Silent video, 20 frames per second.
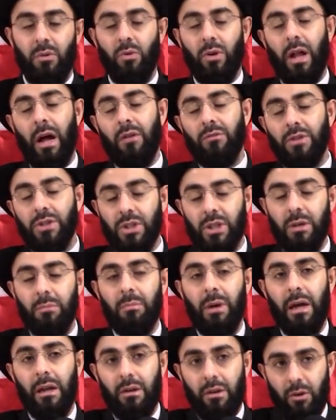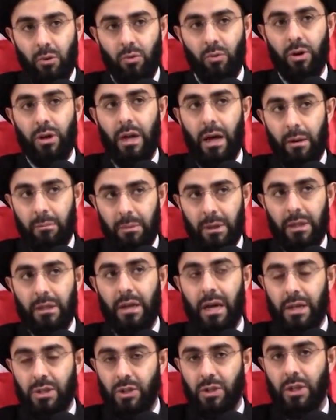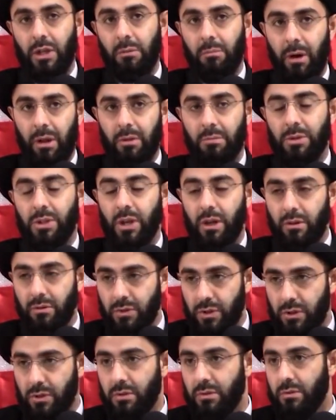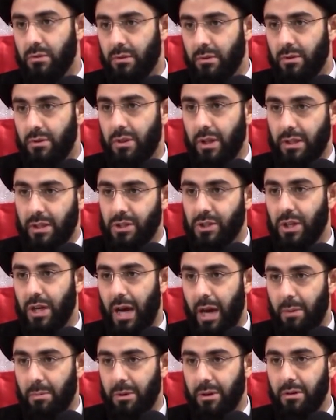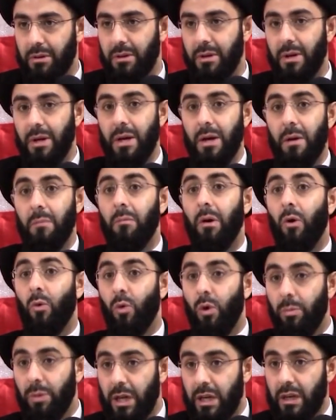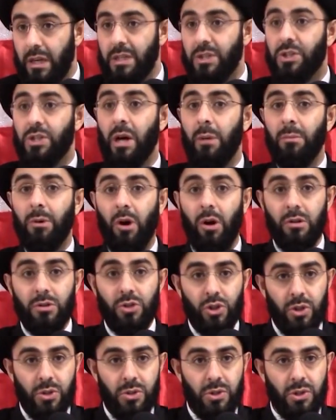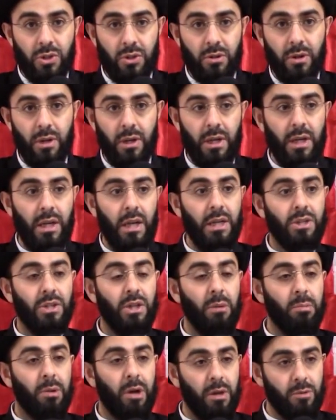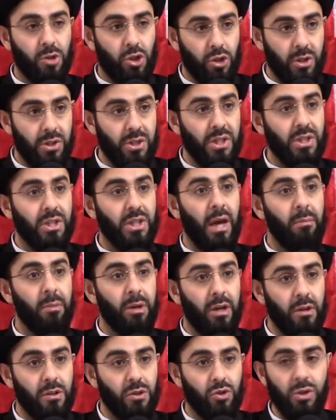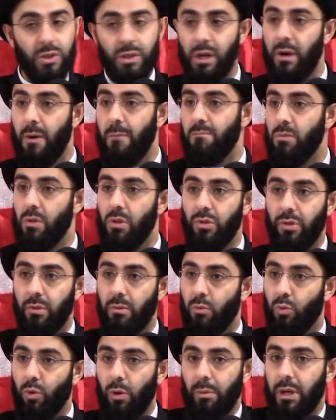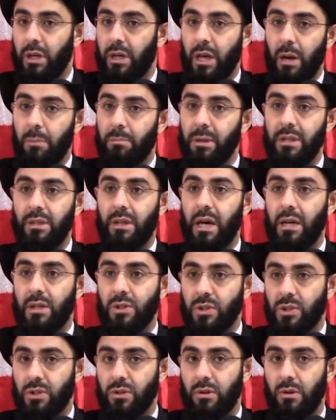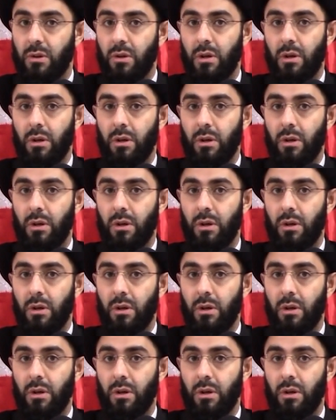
Well, obviously men would not be dancing by themselves. That doesn't happen. But women in some cultures, in some countries, Islamic countries, women get up and dance.